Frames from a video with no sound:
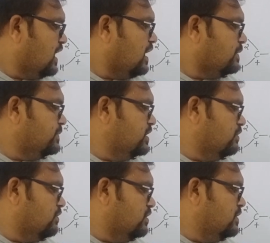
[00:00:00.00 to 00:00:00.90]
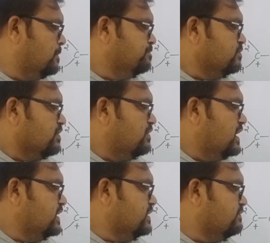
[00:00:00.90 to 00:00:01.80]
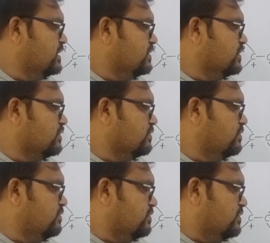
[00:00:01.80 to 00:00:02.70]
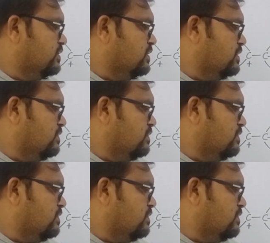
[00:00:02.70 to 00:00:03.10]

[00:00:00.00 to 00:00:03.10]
carbinol, when it will undergo